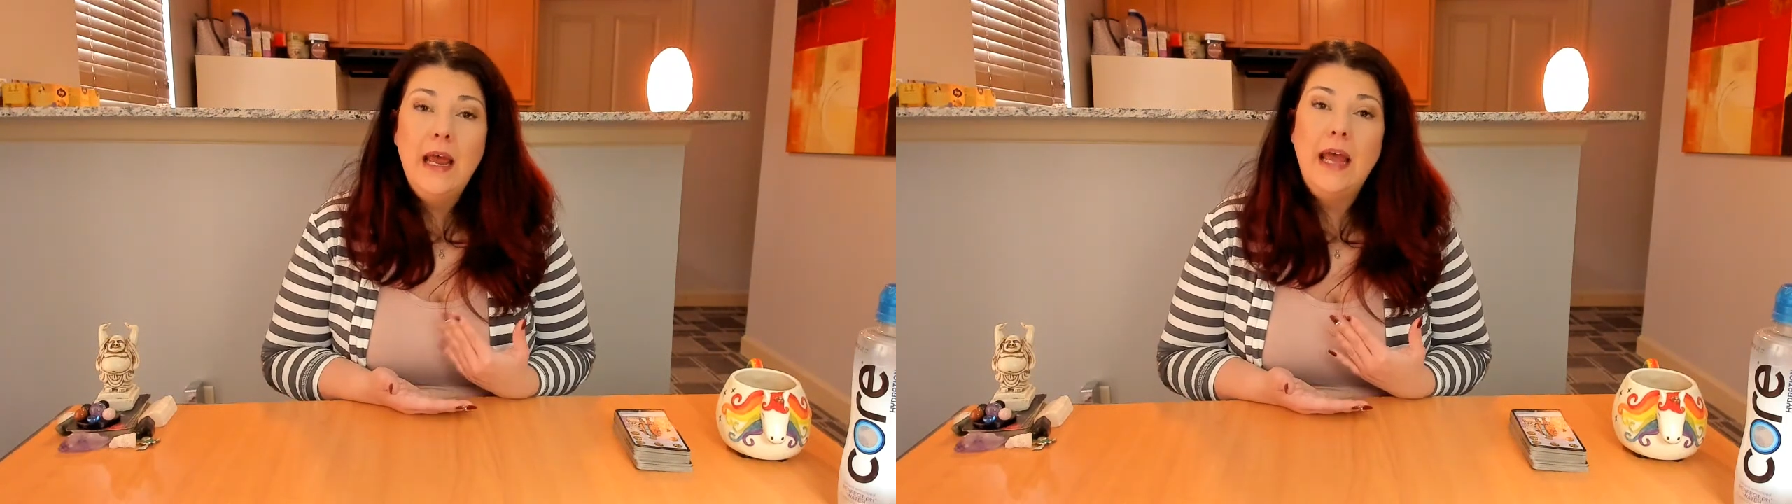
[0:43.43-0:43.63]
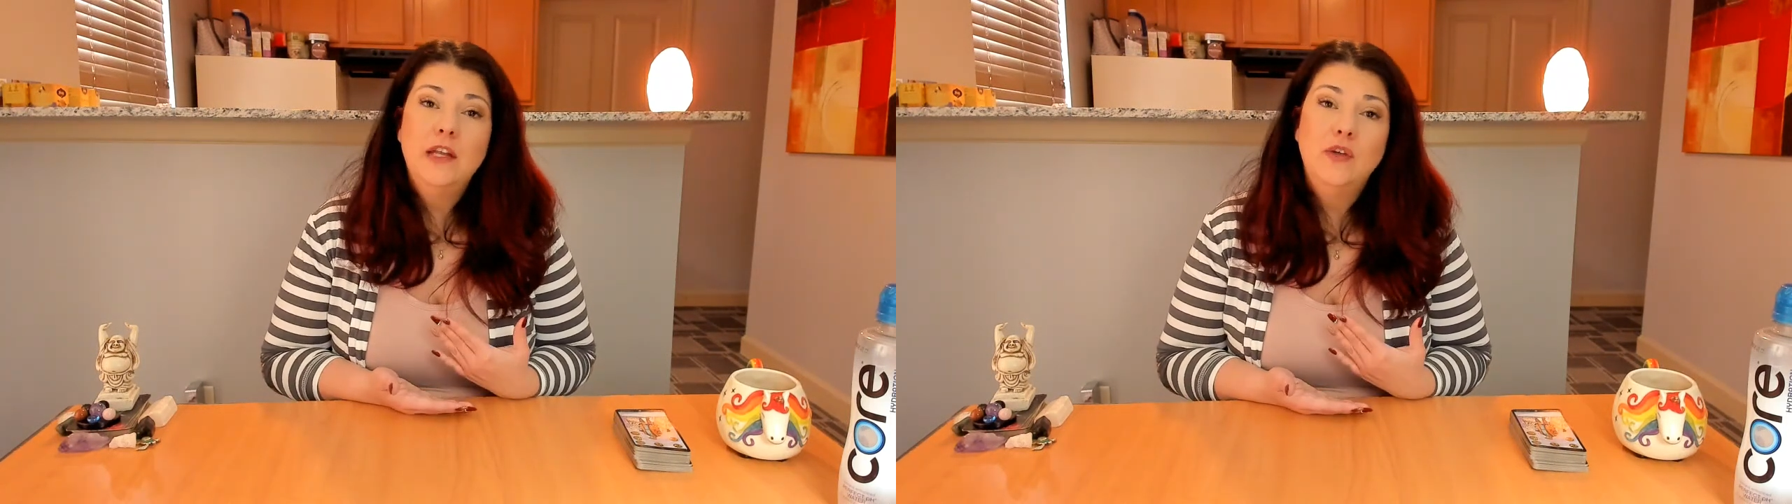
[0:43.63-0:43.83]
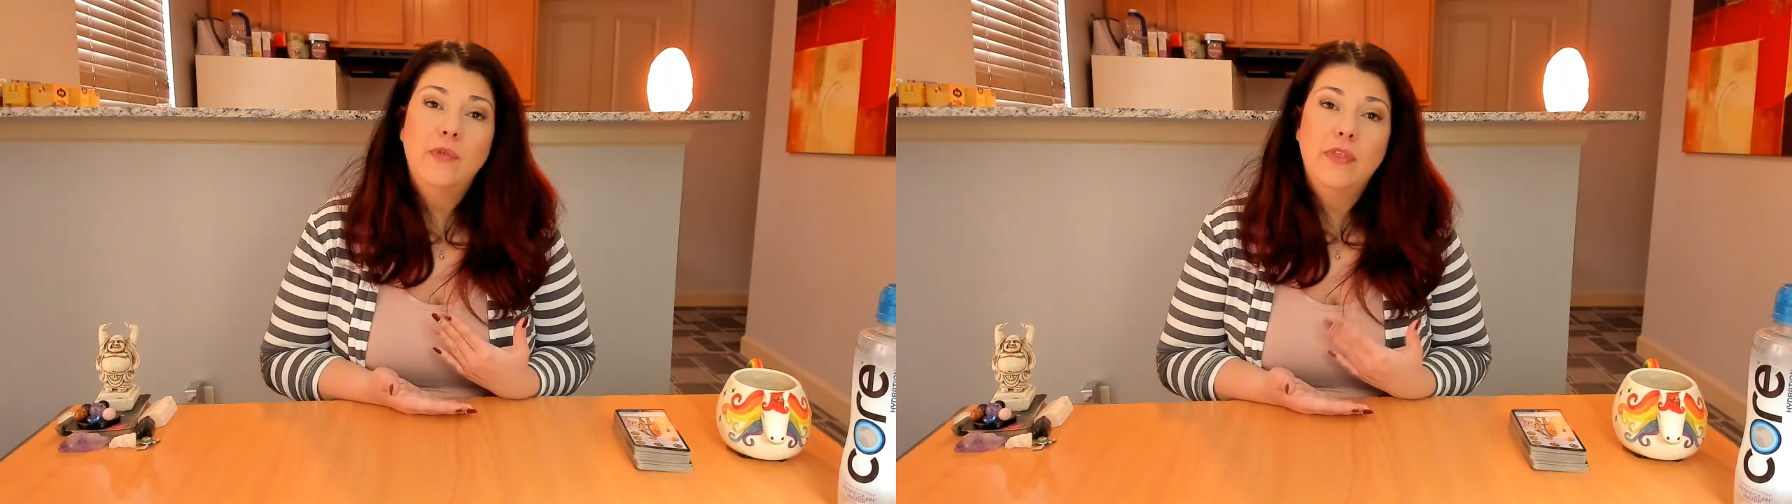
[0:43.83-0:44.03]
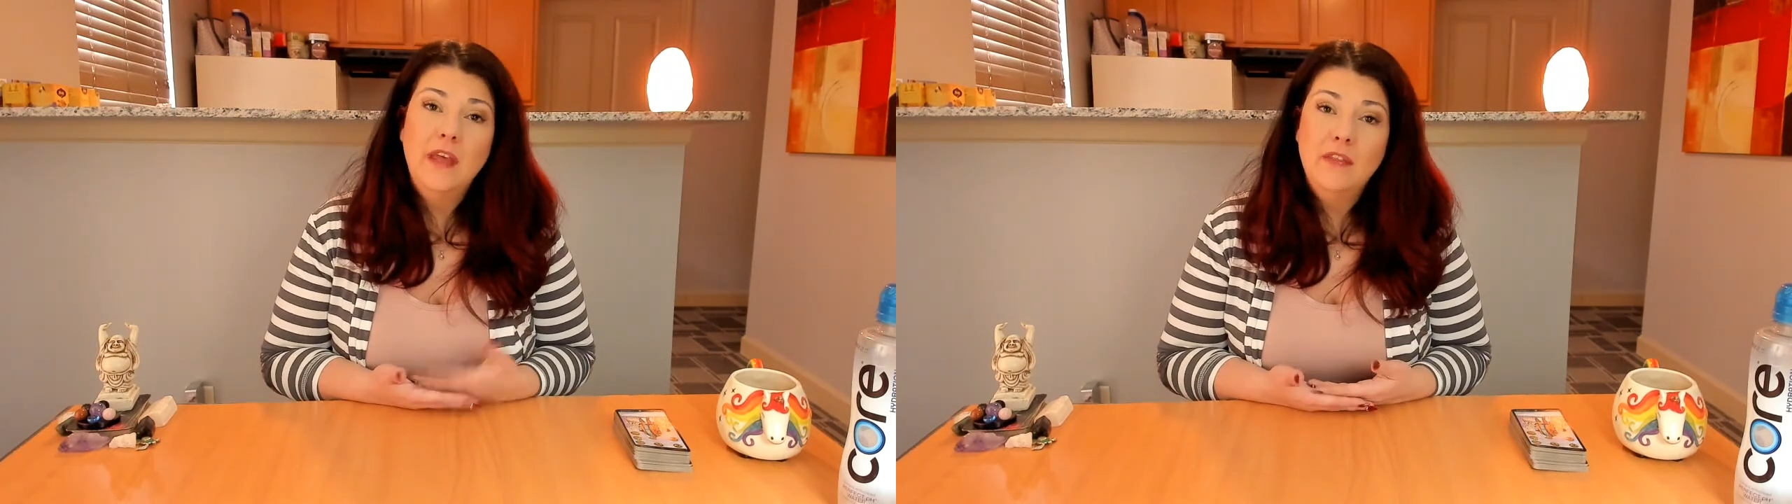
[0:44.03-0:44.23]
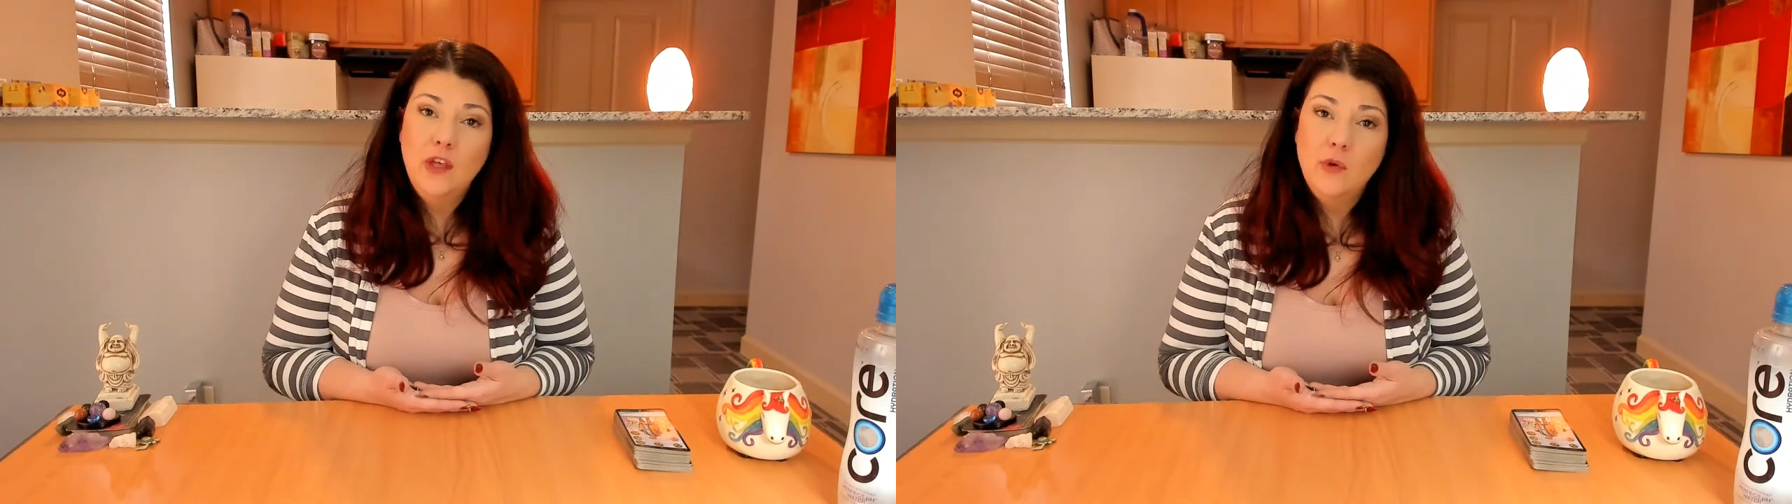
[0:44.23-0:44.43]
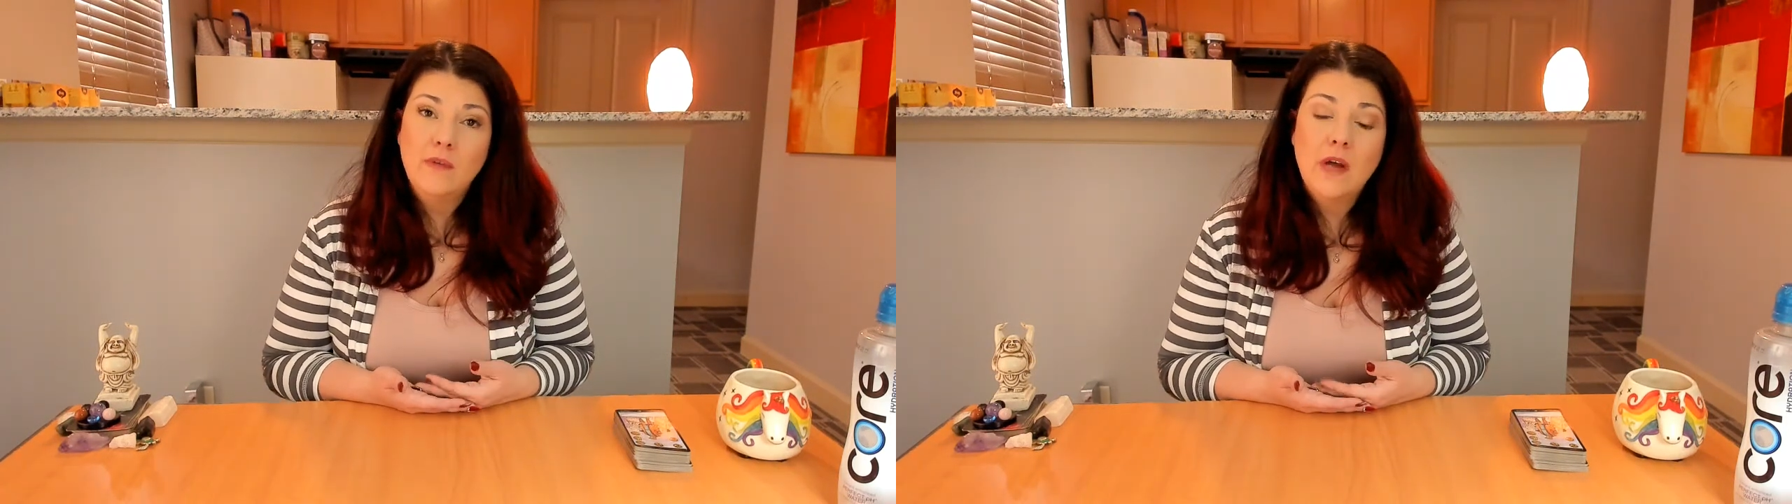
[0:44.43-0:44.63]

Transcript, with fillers: and you think that you have